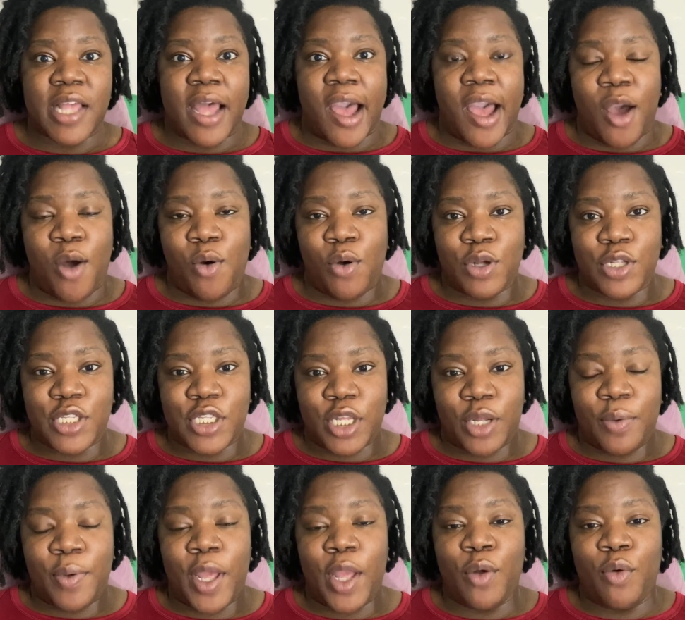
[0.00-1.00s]
I also
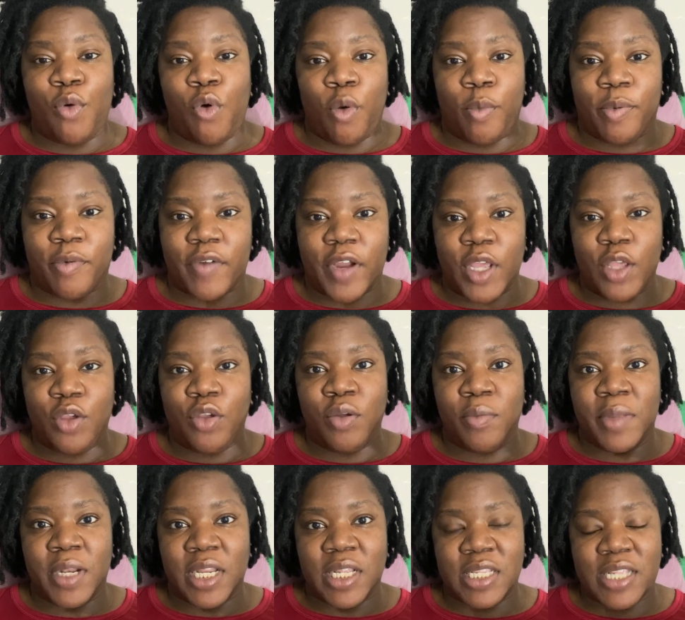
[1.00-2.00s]
incorporate
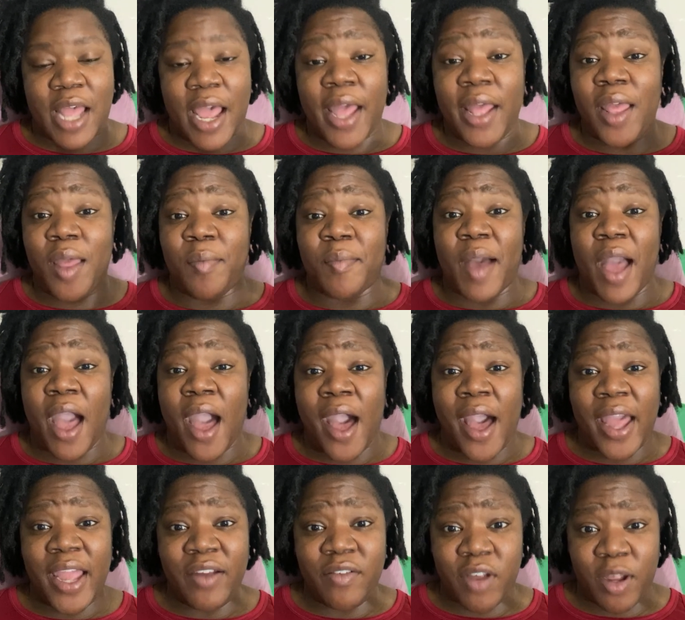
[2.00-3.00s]
human design in my
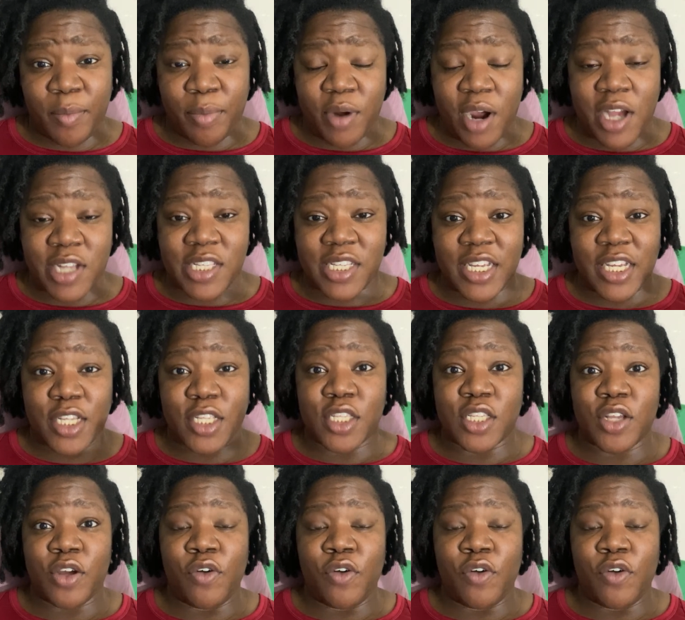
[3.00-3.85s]
hiring process